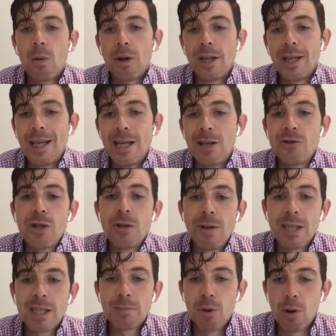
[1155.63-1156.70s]
where the injury
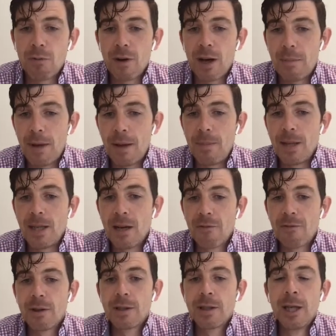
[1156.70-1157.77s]
risk profile may be
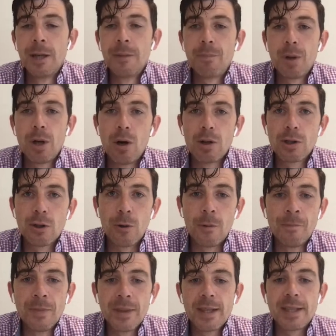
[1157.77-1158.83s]
different, but
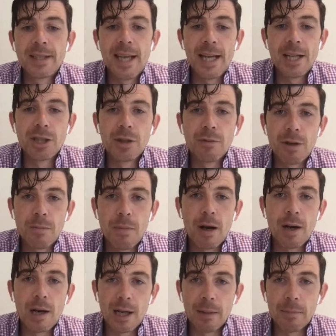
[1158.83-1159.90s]
also the stages of
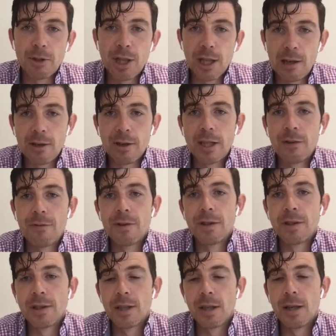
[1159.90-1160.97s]
remodeling, in particular the
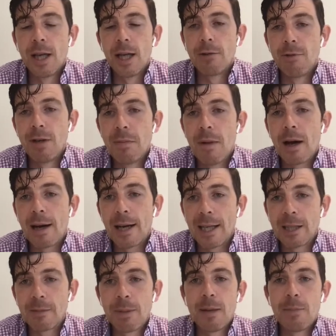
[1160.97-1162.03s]
differences in
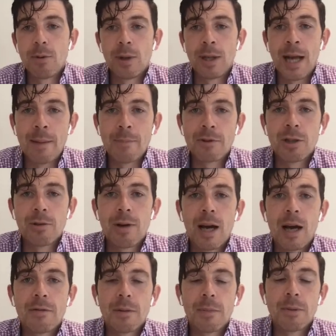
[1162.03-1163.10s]
remodeling speed between hamstring
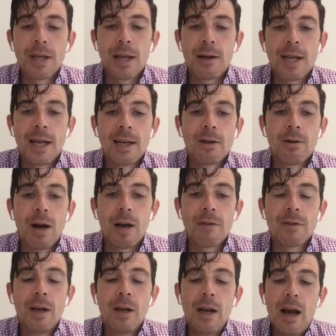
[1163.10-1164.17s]
graft and patellar tendon
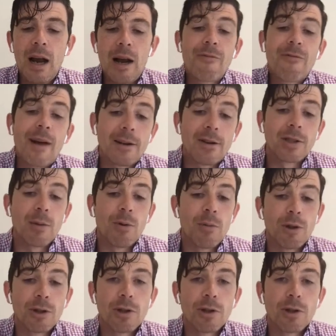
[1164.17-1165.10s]
graft, are factors that we